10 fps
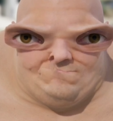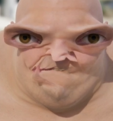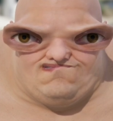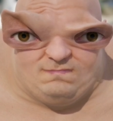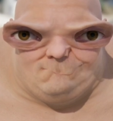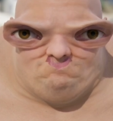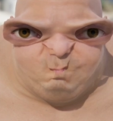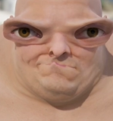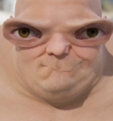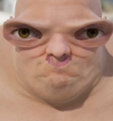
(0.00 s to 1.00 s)
messed up
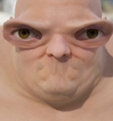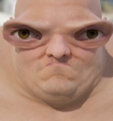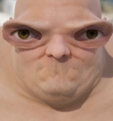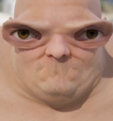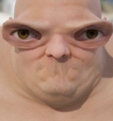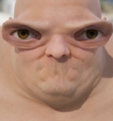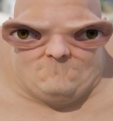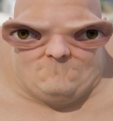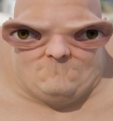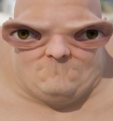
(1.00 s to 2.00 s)
right so
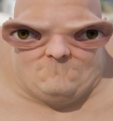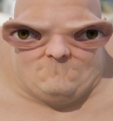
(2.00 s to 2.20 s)
if